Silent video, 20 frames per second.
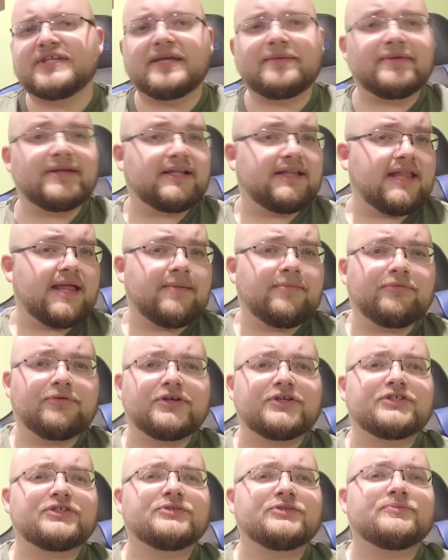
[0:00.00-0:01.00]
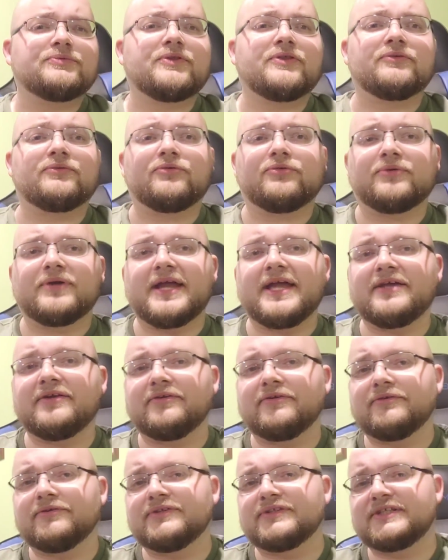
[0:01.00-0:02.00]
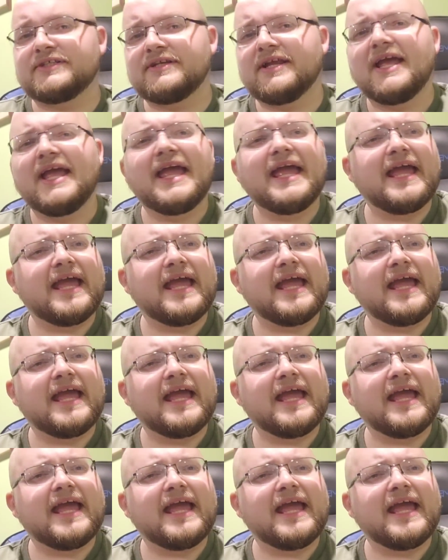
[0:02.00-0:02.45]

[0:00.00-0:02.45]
gaming collaborations with other creators, and